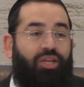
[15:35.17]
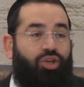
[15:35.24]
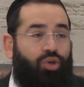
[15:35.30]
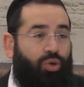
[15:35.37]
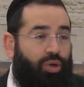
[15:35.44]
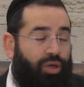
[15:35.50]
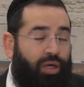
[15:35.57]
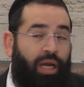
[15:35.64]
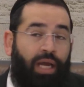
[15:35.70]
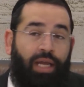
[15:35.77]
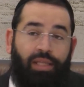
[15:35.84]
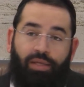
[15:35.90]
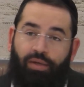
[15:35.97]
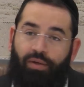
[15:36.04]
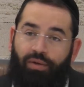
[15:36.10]
deshor,
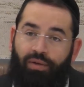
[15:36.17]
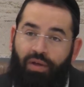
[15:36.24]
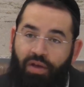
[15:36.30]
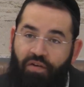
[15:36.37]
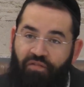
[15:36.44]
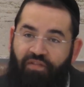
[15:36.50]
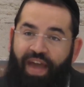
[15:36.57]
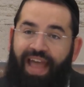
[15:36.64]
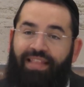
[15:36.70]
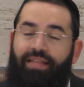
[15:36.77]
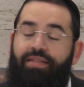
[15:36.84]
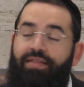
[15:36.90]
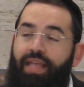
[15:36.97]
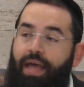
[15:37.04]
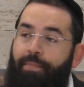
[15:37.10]
to
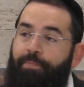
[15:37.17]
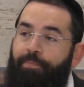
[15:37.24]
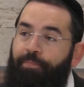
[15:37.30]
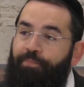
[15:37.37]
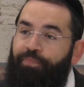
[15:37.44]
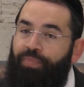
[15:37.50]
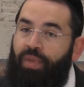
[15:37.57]
fatten them,